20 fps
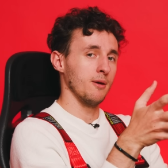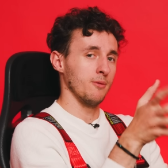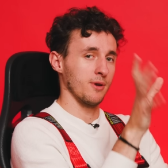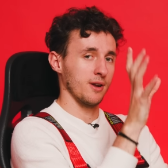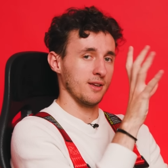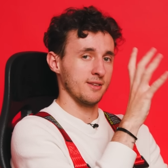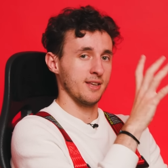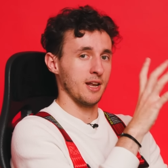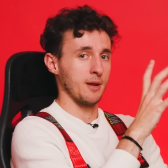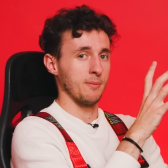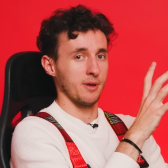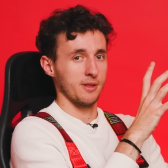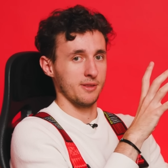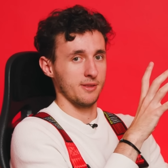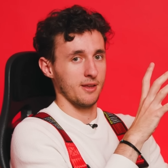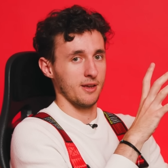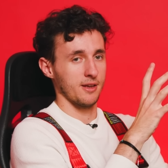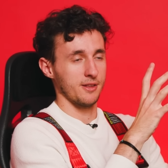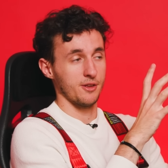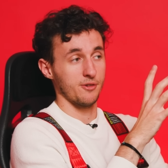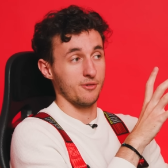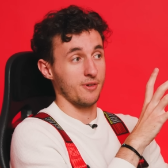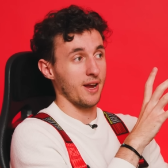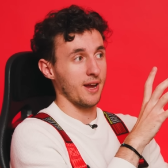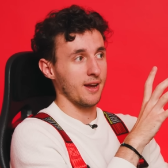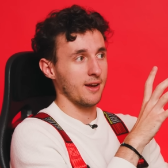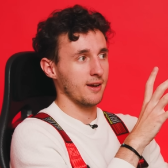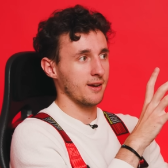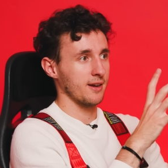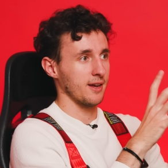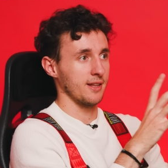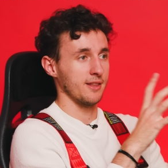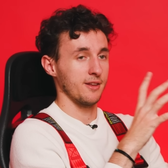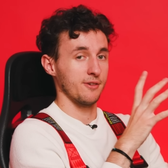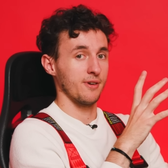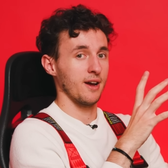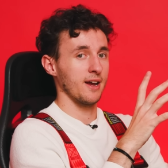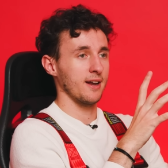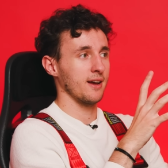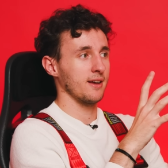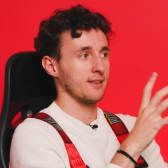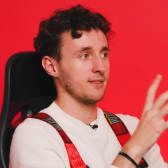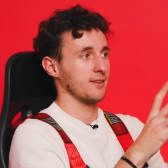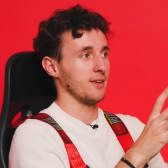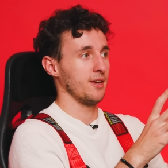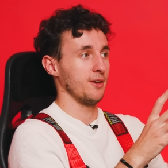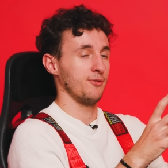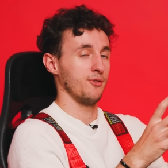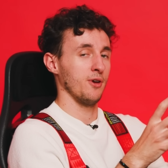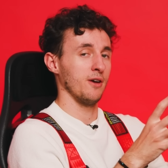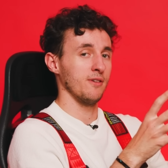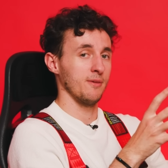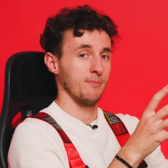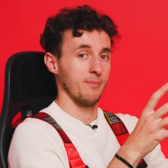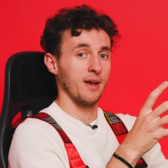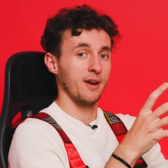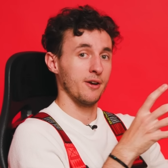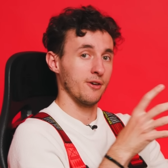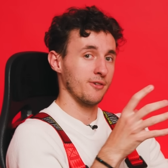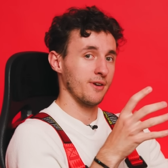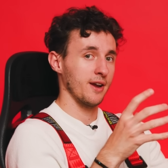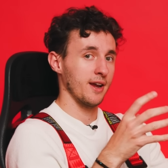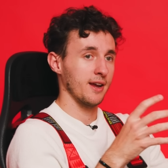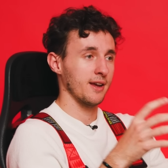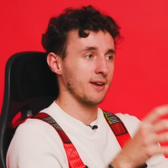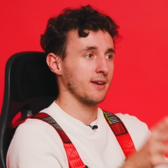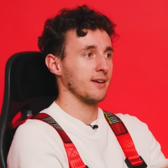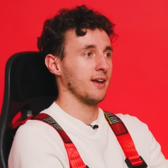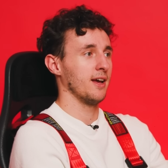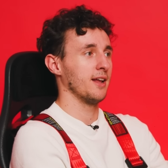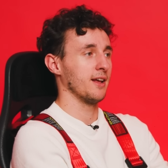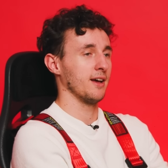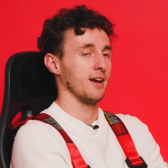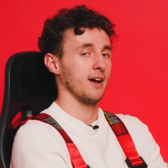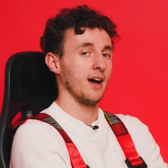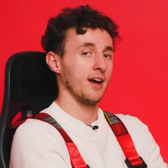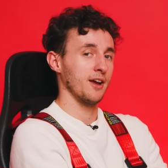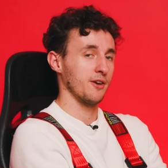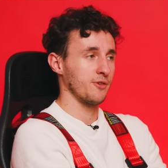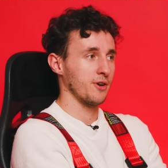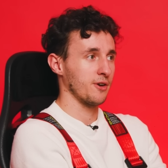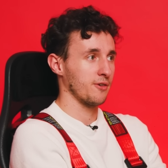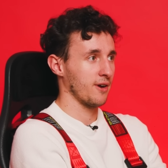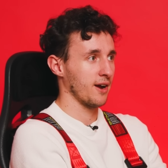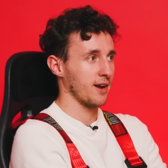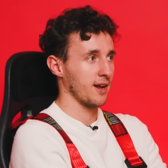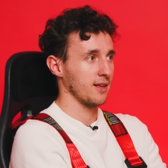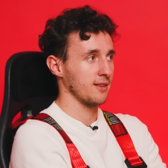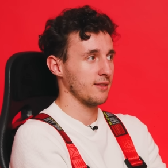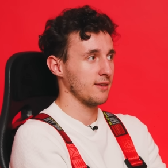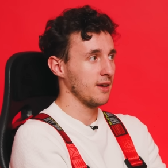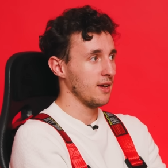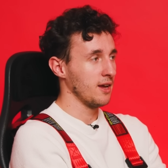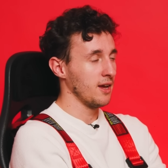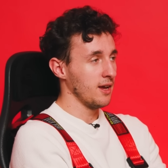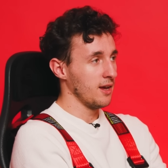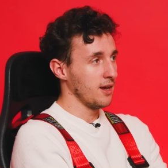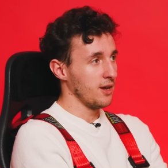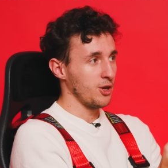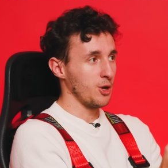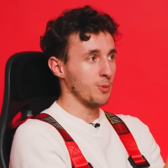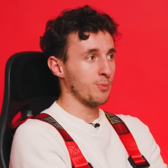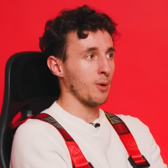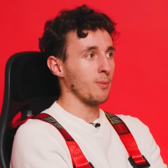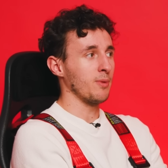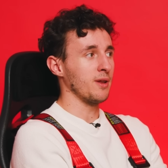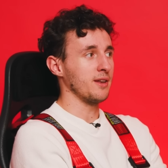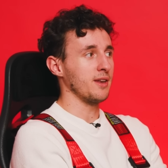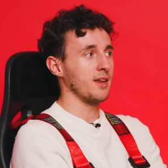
what I said about the rake and the ride height. If you have a bigger rake and a higher rear ride height, you probably